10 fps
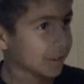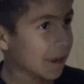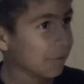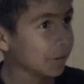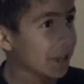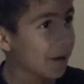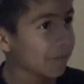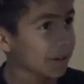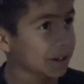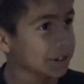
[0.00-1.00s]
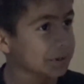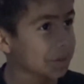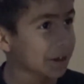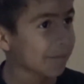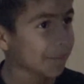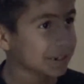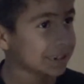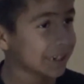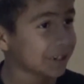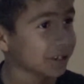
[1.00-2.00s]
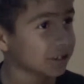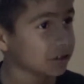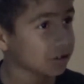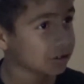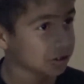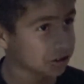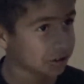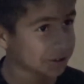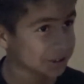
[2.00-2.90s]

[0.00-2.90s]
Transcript: They will love it. It's one of my signature